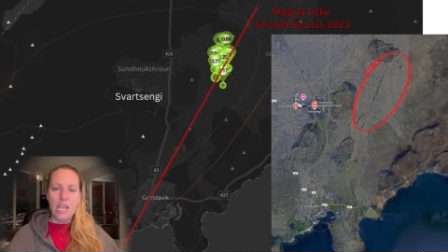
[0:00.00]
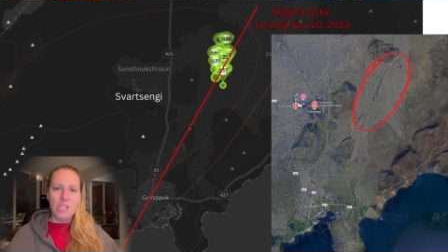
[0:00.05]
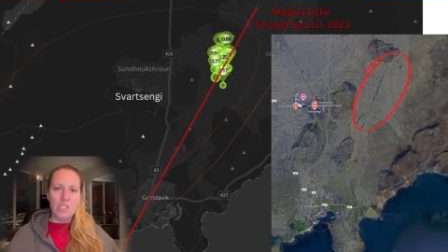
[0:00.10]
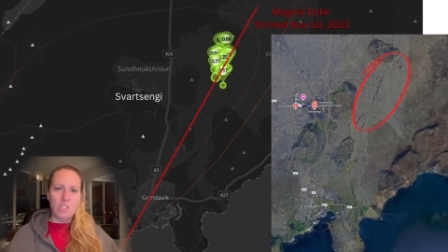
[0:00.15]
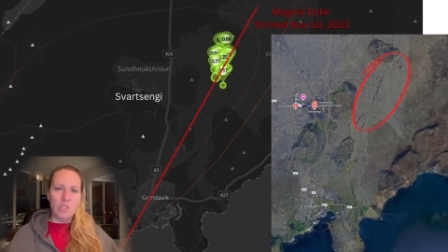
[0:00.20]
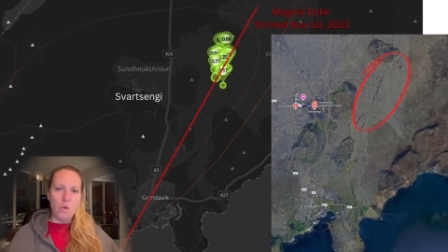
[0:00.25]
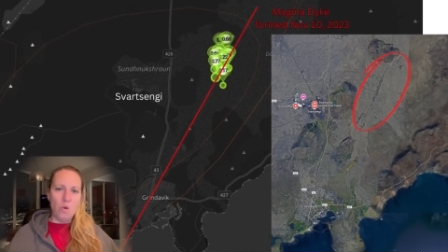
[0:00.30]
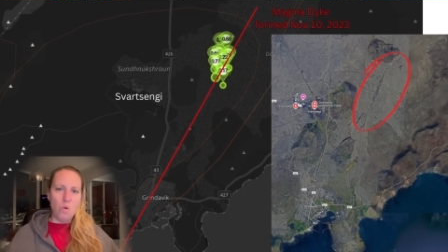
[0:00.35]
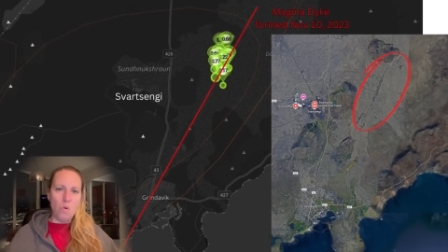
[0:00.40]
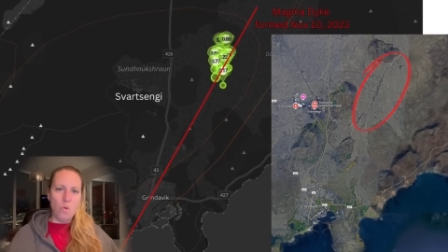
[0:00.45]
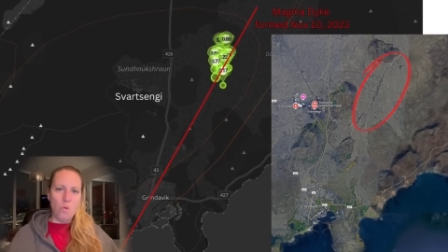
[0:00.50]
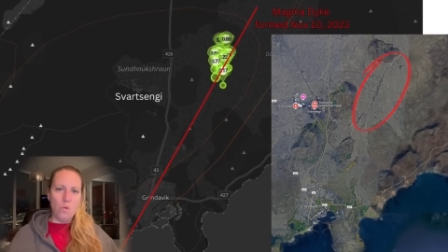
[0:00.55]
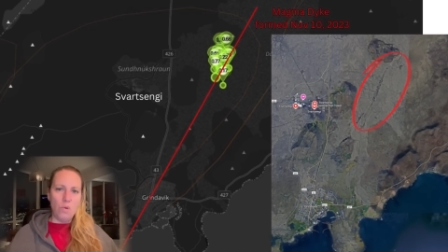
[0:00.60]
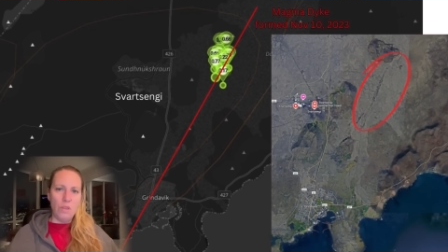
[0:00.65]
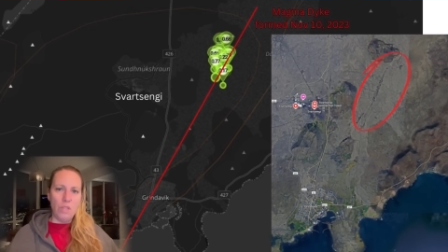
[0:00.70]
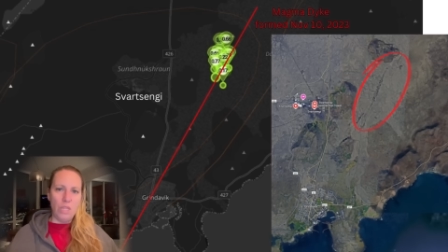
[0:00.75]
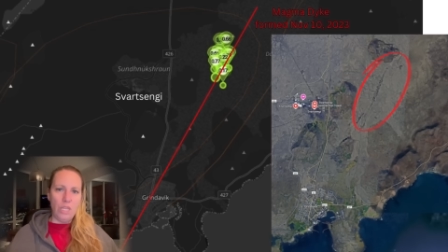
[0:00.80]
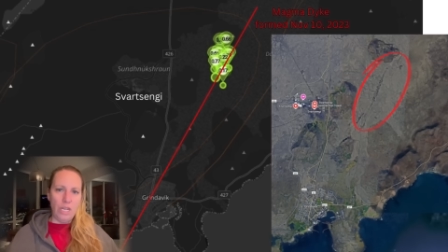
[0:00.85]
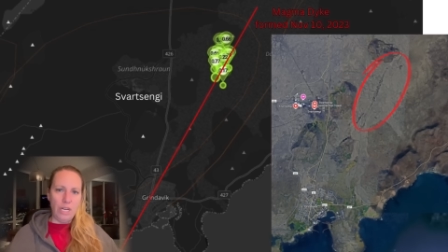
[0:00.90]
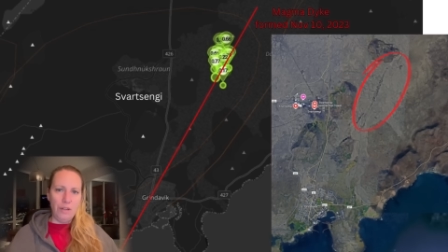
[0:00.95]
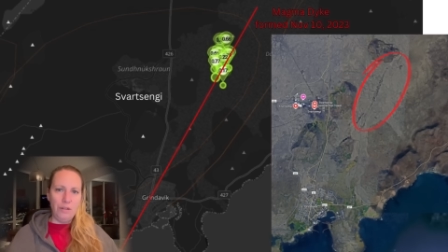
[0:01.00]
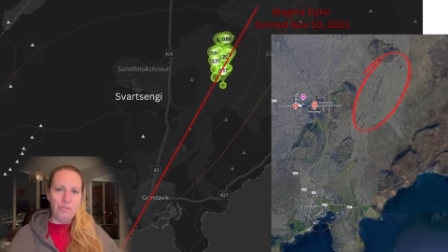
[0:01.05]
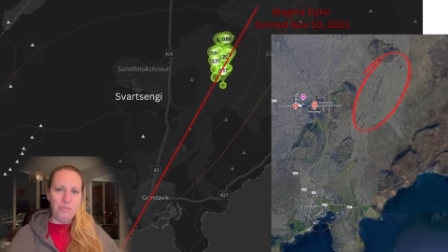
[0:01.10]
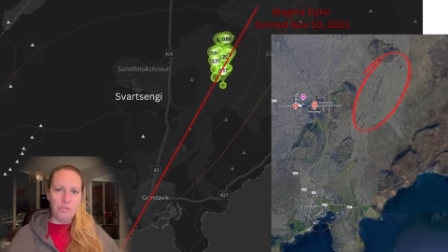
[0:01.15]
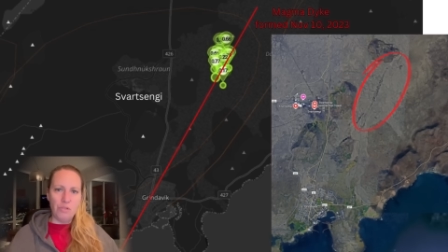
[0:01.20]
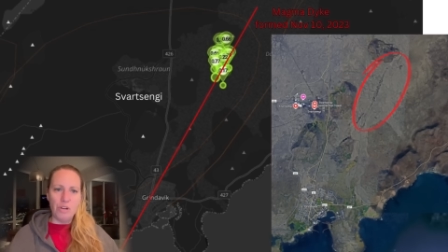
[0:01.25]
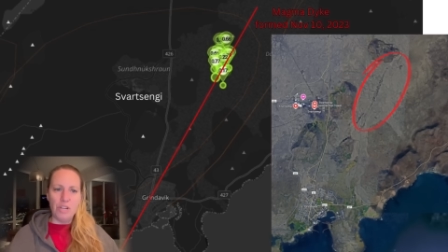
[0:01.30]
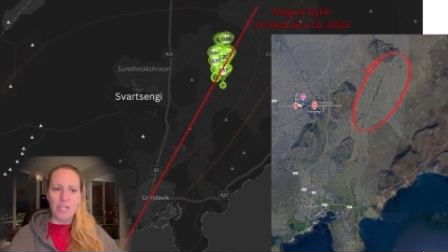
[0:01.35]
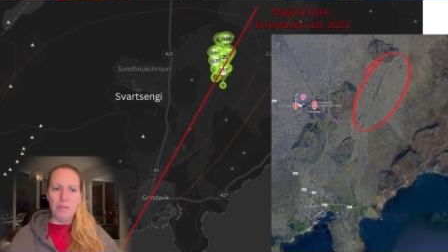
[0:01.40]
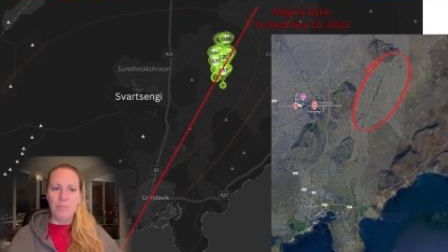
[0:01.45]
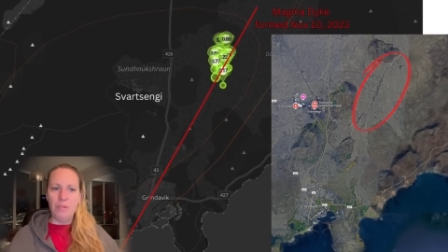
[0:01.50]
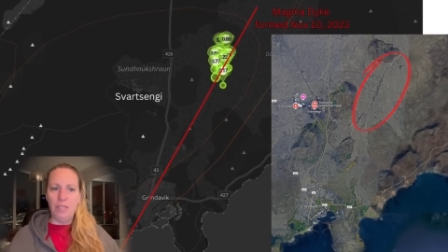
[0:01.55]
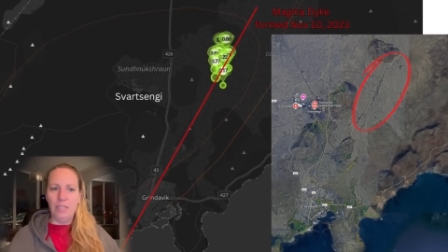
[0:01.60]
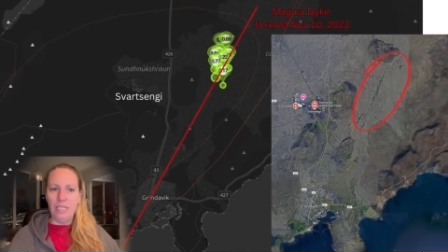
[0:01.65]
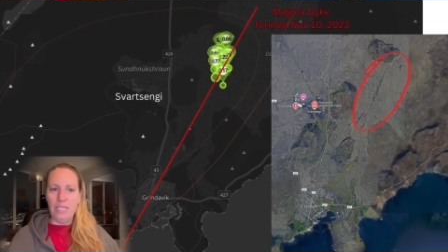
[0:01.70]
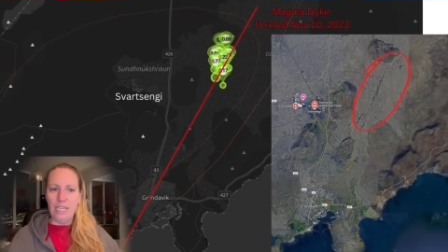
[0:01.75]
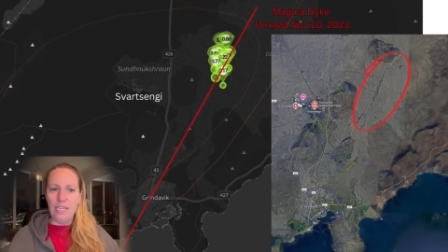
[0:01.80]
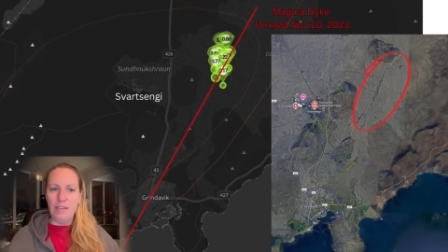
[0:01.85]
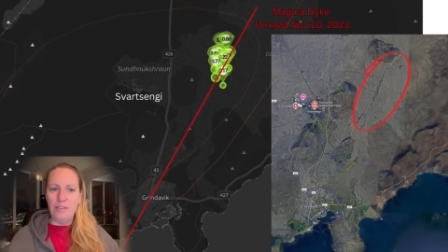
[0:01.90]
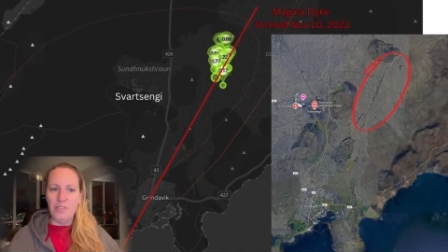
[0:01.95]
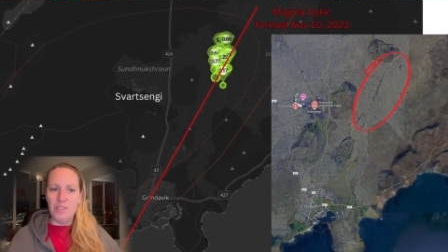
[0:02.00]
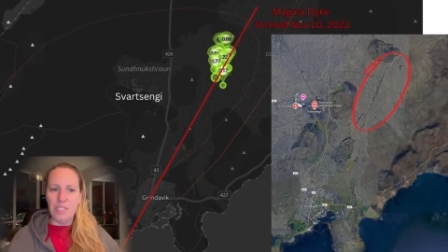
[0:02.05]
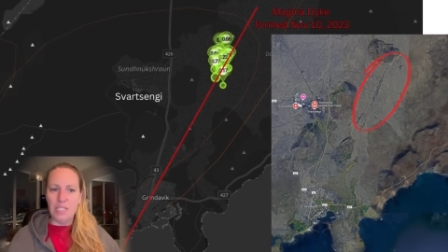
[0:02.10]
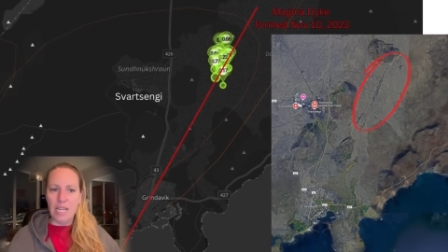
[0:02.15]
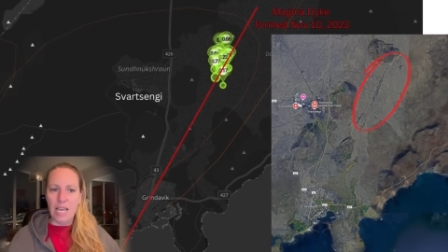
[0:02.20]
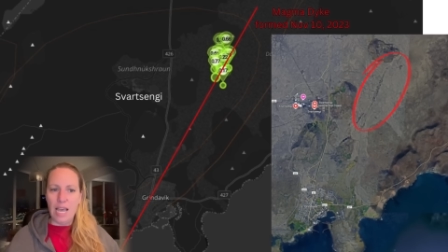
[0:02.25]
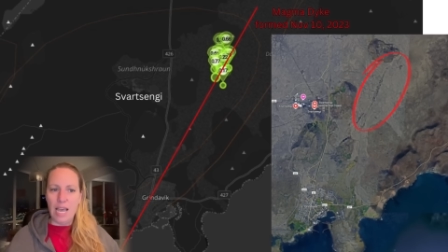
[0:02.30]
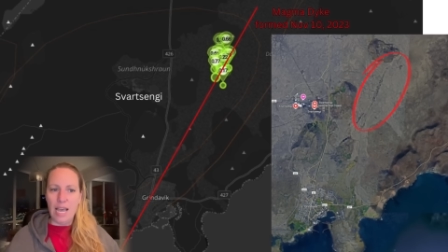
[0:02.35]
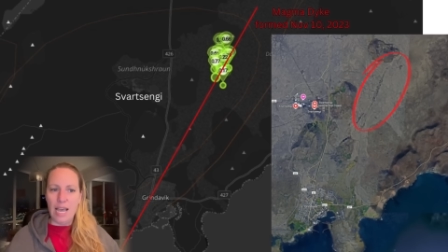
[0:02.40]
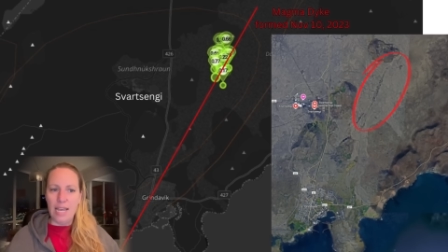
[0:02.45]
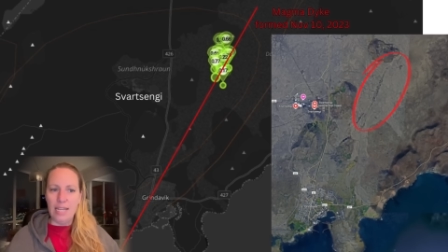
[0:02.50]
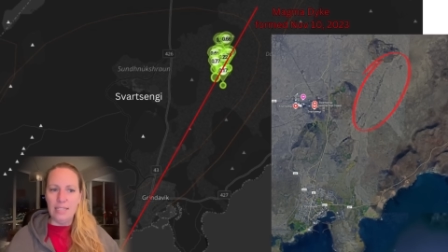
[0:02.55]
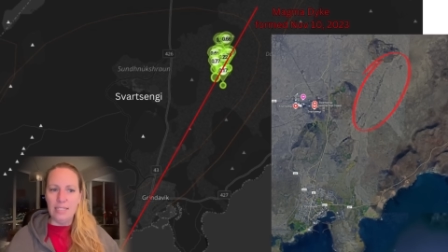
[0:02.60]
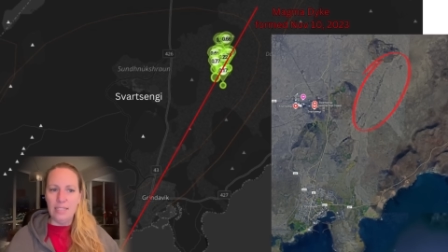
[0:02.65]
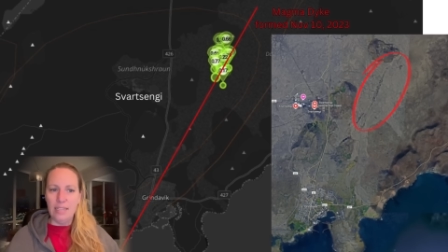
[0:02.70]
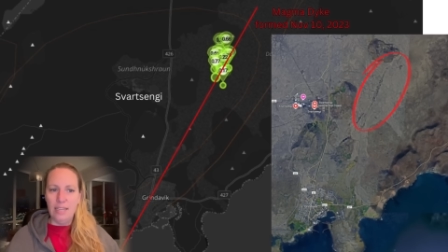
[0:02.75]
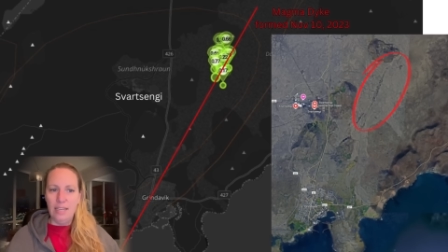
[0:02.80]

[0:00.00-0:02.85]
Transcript: so therefore he believes that